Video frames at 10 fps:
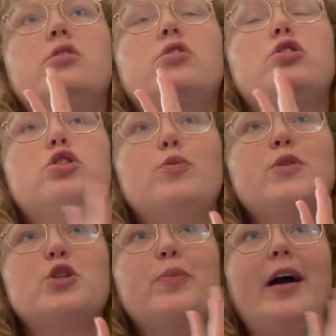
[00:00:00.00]

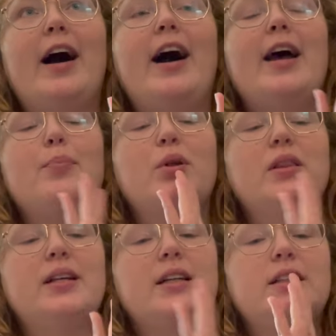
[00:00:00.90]
super, super high,
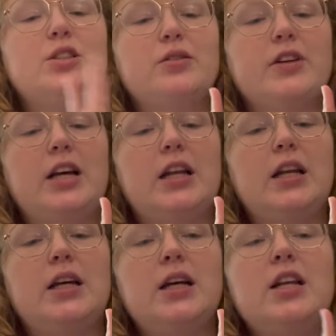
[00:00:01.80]
politically
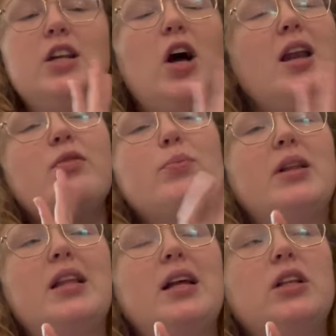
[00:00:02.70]
driven, not even
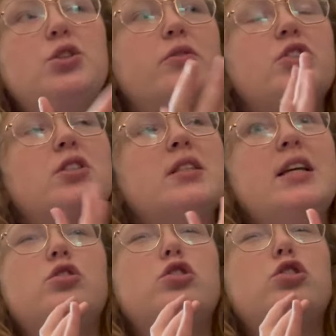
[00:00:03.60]
politically driven, just
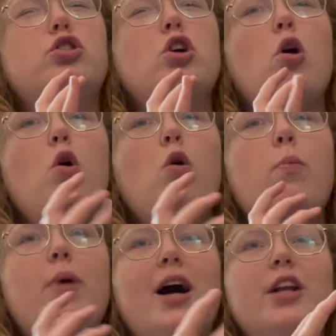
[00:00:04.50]
like so
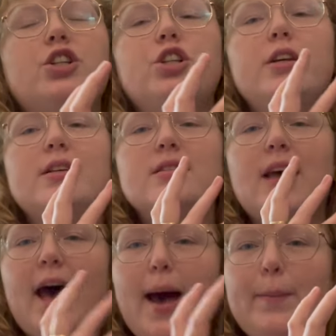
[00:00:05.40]
much is
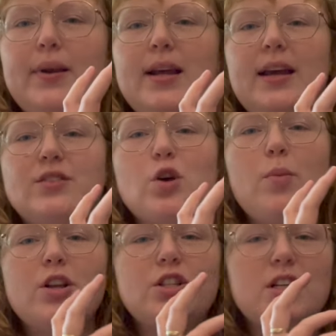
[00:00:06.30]
happening, so
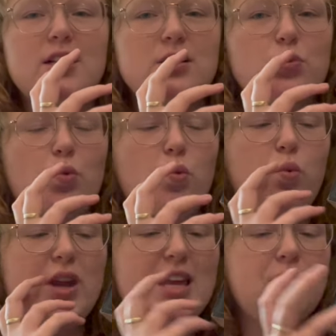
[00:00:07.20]
much is
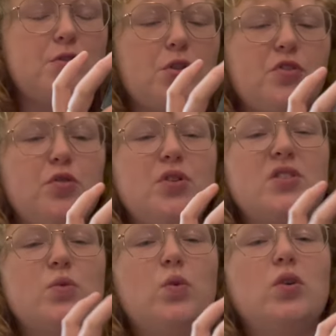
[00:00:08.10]
weaved through
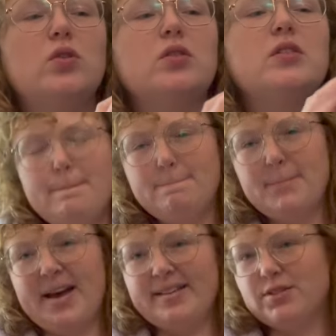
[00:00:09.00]
this world's
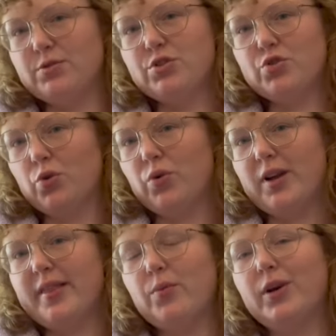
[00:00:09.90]
massive
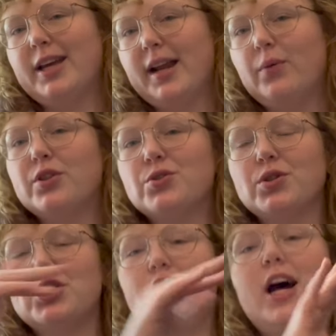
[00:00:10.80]
story that we're getting with the
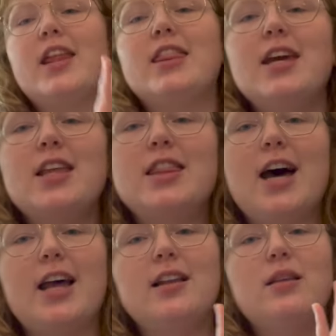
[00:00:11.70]
trilogy. I think
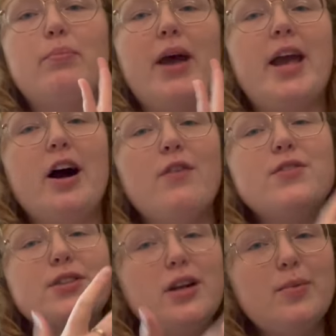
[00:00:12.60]
that the payoff
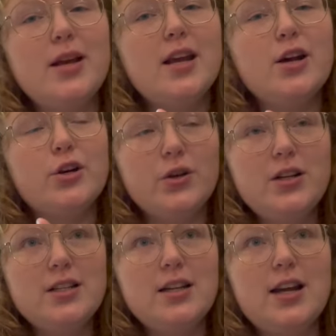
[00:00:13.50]
is gonna be
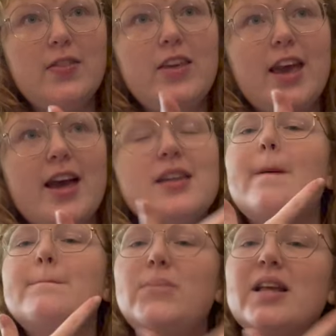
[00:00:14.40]
good in the
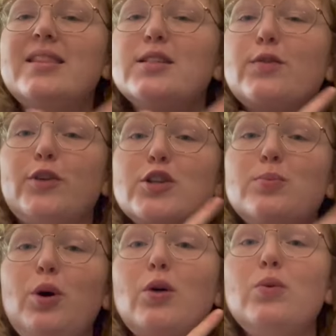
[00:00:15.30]
end, but this first
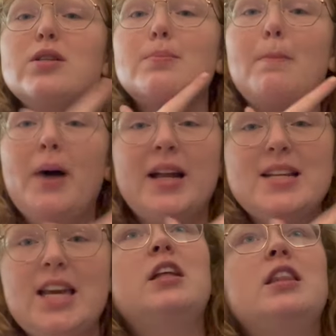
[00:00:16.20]
book was muddy.